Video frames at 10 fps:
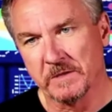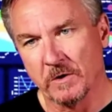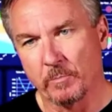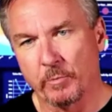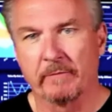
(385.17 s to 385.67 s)

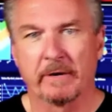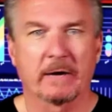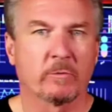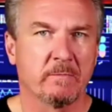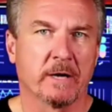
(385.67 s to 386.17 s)
private
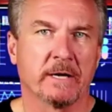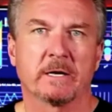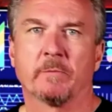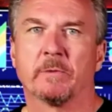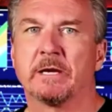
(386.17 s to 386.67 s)
equity money
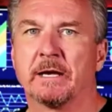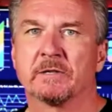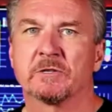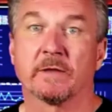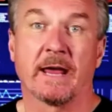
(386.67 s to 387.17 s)
coming
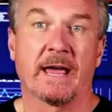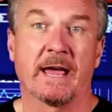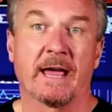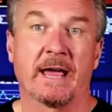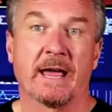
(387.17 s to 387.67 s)
in, so they have
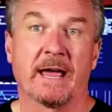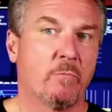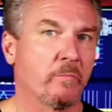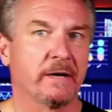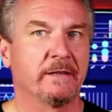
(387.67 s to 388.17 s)
more
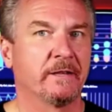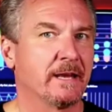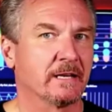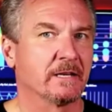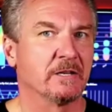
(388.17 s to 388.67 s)

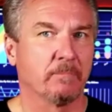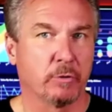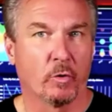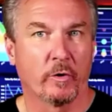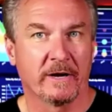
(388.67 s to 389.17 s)
money than they
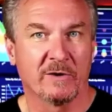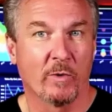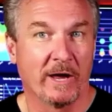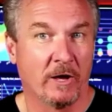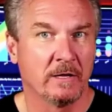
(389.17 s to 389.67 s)
can
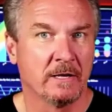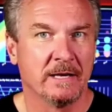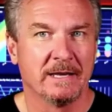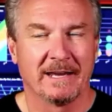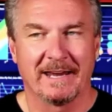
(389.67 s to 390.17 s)
deploy
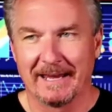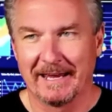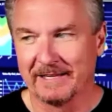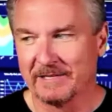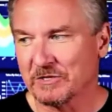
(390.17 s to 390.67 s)
well.
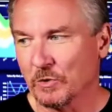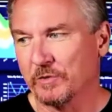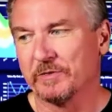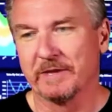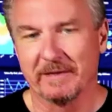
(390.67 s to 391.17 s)
And
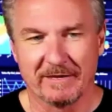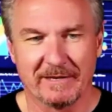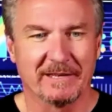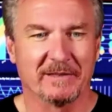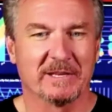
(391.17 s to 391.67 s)
so
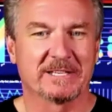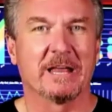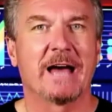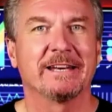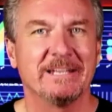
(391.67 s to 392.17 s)
it's
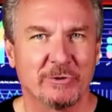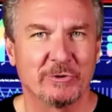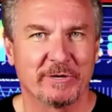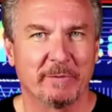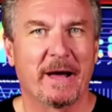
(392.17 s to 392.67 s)
a lot
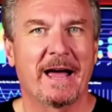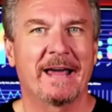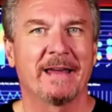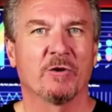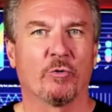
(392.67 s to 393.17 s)
easier to
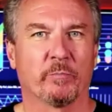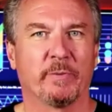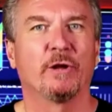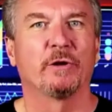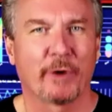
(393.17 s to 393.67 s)
buy or
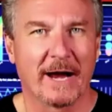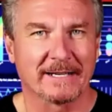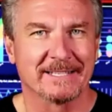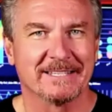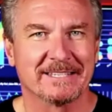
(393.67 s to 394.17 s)
build
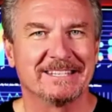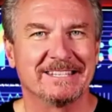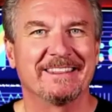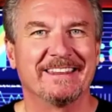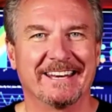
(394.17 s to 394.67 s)
practices
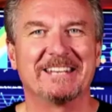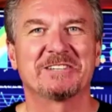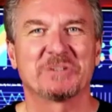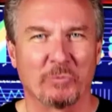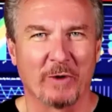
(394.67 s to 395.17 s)
than it
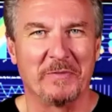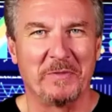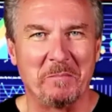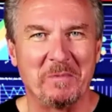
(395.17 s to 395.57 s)
is to run them.